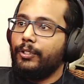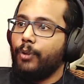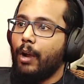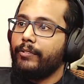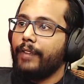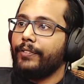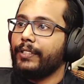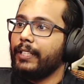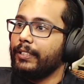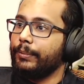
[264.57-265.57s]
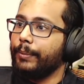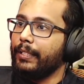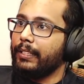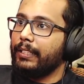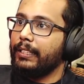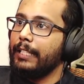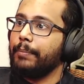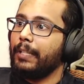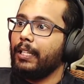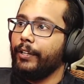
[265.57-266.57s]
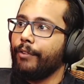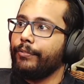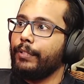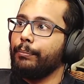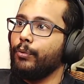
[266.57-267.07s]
truck driver said as well. Keep clear of the